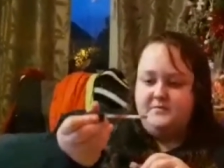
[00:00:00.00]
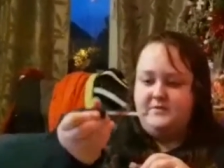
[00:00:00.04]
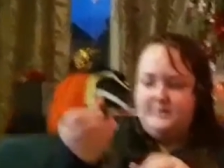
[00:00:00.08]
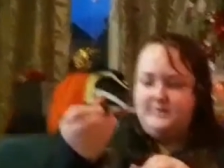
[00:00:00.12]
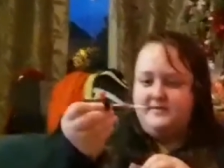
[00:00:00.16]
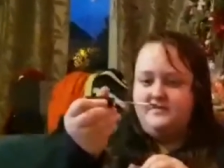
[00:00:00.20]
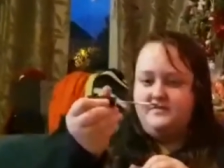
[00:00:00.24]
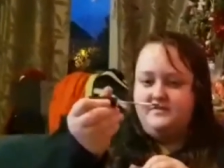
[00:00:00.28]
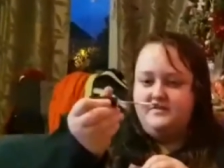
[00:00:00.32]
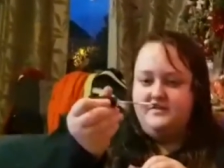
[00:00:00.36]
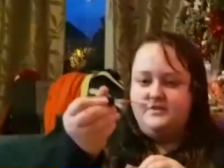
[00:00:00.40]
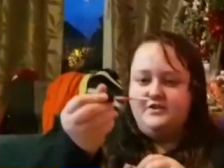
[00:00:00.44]
Oh
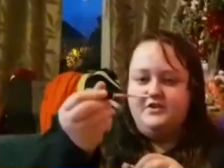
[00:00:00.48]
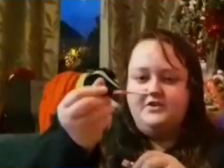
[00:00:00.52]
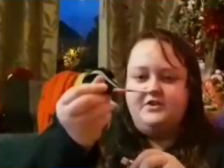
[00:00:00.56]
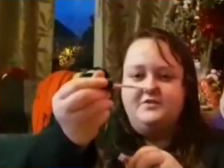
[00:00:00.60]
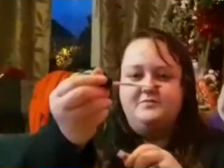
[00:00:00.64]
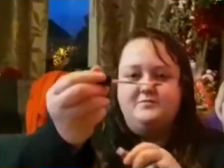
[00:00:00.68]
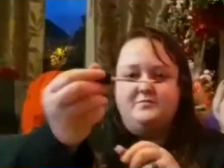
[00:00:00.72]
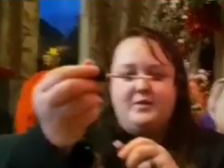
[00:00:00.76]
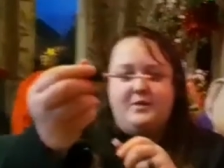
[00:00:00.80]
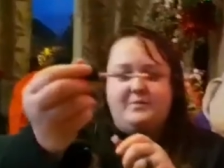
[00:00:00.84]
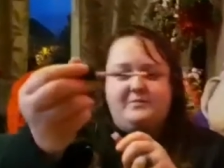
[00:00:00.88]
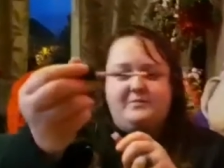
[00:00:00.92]
my, you
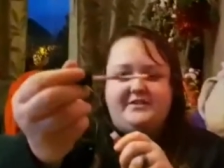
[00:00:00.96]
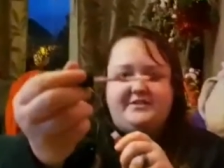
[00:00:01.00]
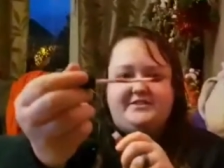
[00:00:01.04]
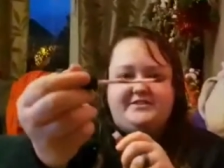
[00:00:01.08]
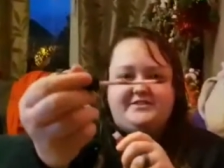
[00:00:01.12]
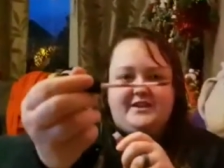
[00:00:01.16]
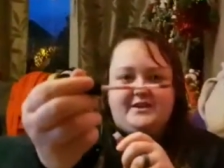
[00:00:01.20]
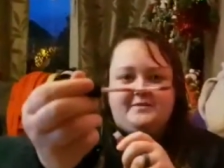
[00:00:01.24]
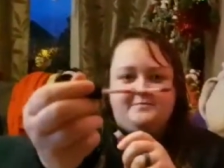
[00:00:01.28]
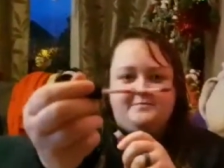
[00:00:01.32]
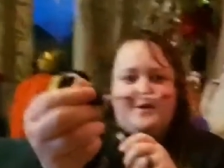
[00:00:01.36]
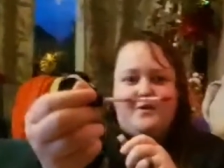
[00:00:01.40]
can
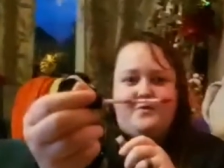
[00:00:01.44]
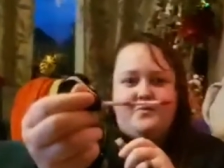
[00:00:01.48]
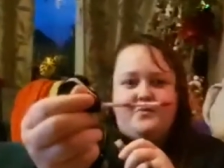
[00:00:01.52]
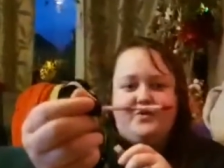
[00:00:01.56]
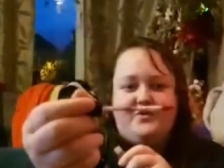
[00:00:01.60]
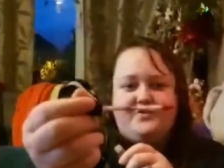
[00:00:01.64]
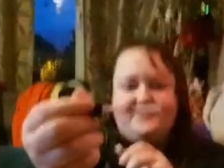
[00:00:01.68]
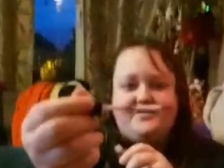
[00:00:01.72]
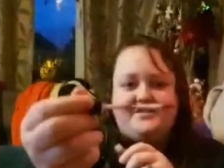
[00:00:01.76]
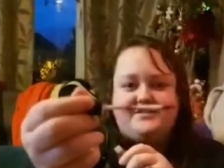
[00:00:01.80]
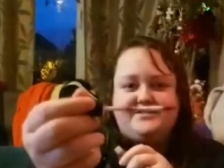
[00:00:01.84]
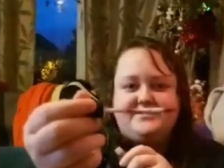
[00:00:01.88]
probably see my
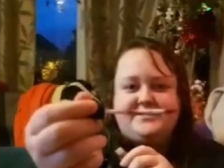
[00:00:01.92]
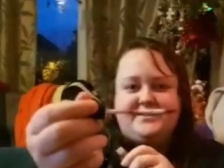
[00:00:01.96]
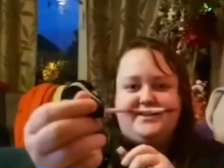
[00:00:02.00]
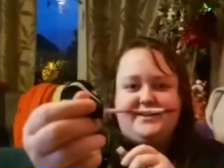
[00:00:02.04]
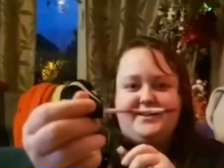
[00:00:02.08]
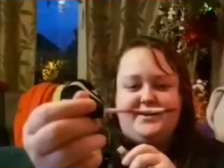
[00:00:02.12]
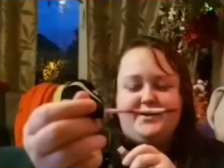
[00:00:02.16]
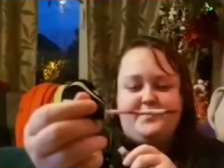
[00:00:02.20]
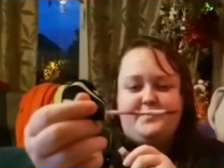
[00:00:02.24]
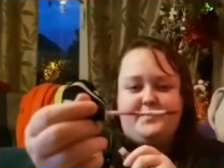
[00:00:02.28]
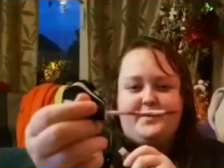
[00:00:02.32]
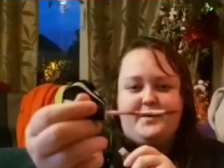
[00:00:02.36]
wand is a
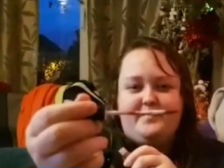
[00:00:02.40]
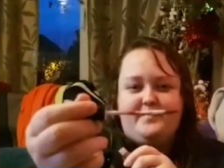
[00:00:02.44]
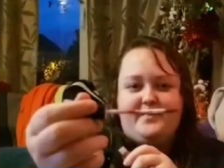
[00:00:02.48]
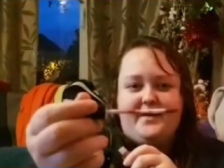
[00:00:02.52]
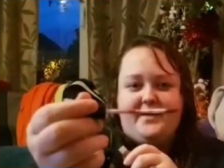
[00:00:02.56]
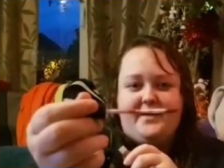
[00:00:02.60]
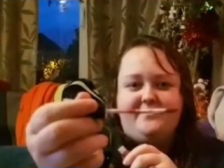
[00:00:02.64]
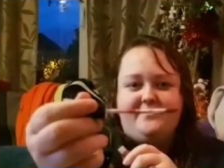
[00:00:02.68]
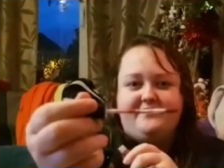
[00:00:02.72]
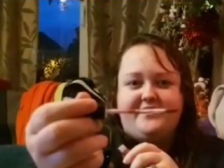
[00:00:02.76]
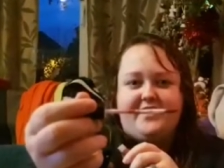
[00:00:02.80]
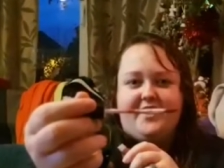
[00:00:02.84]
little bit
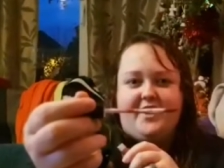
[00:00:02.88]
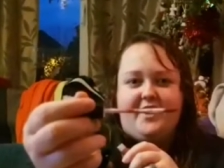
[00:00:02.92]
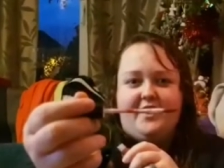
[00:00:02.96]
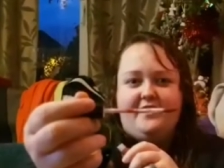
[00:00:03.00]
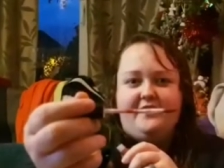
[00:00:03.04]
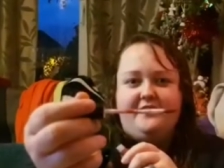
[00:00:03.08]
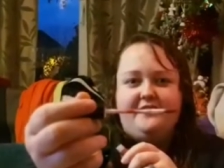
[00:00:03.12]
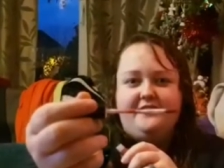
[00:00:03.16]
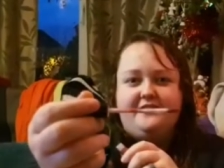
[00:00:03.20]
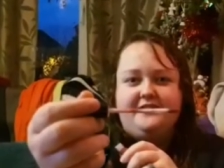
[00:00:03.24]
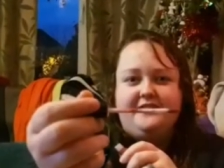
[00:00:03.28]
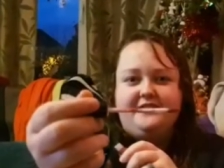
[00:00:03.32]
bent
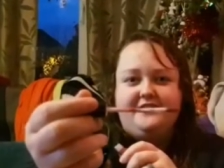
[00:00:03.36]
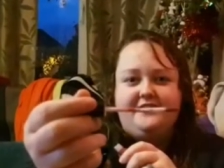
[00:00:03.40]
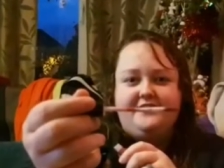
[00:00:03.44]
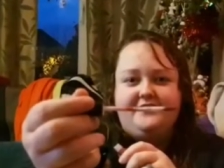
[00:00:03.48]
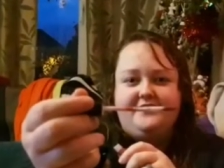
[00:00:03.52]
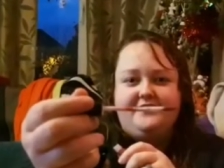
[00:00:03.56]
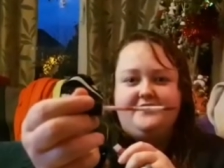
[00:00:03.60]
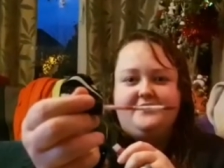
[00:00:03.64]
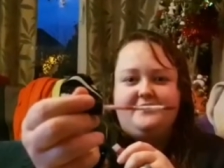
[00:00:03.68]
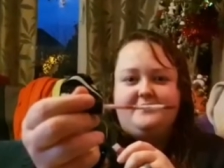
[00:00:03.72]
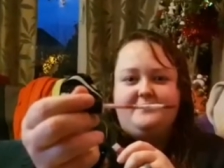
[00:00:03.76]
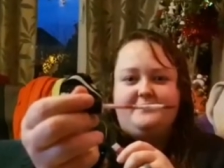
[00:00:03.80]
there.
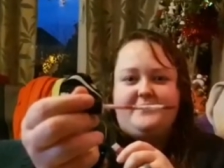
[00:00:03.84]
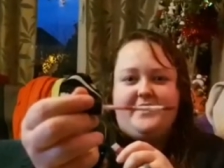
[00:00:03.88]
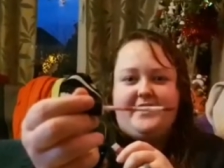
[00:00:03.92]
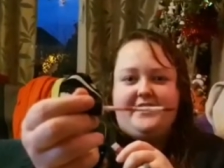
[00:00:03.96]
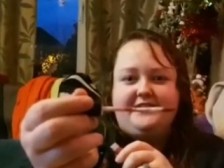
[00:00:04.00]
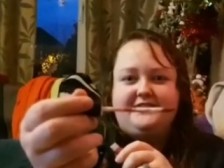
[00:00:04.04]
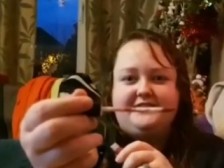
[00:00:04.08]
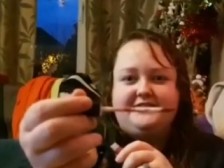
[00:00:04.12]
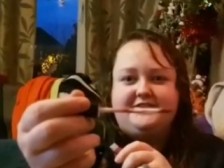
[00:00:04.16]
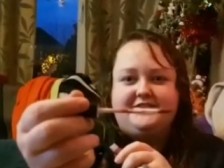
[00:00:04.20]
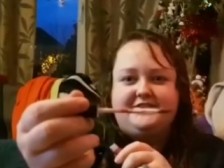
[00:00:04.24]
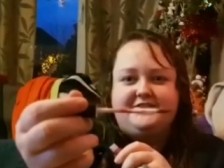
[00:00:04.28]

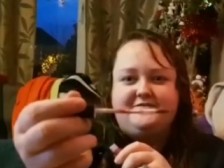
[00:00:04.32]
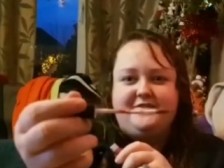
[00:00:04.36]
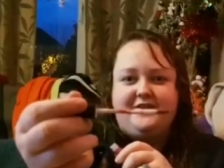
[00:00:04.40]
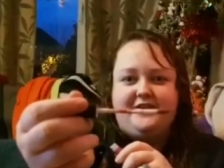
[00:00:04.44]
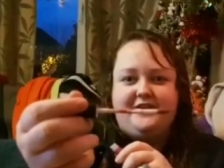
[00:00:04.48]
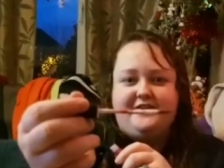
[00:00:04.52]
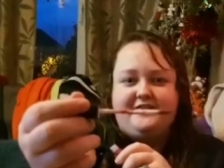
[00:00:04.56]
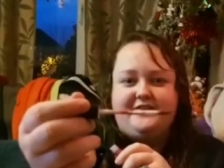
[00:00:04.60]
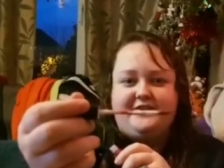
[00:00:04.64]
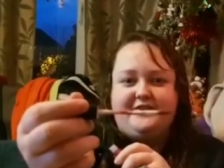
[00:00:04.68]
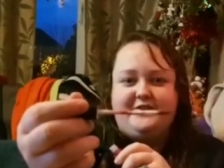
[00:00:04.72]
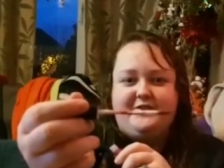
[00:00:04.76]
Bent
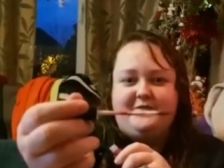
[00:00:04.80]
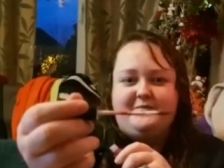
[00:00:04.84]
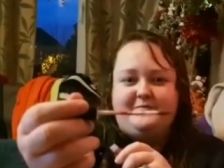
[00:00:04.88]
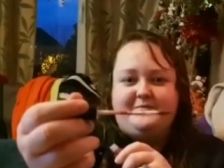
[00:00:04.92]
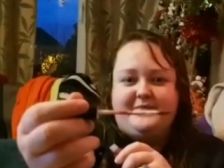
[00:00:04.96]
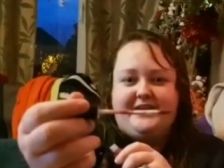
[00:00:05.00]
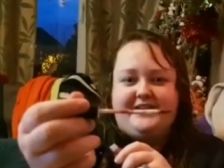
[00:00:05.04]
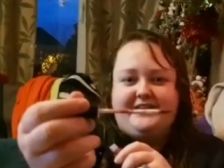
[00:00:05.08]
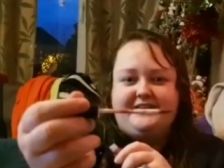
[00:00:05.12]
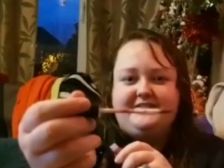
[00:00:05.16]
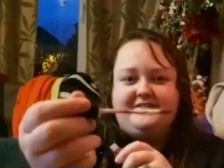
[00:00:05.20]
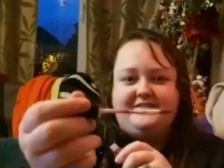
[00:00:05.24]
rather, not
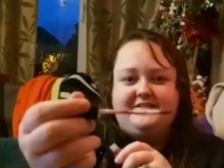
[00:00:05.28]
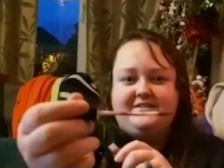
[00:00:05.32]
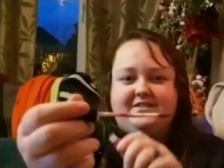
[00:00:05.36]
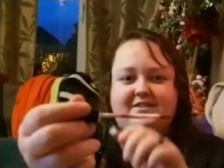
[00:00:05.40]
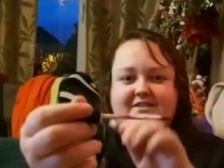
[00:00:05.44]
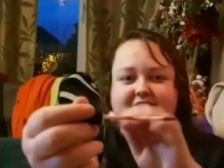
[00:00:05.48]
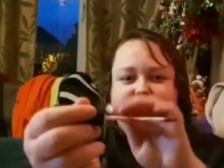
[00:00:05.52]
bend.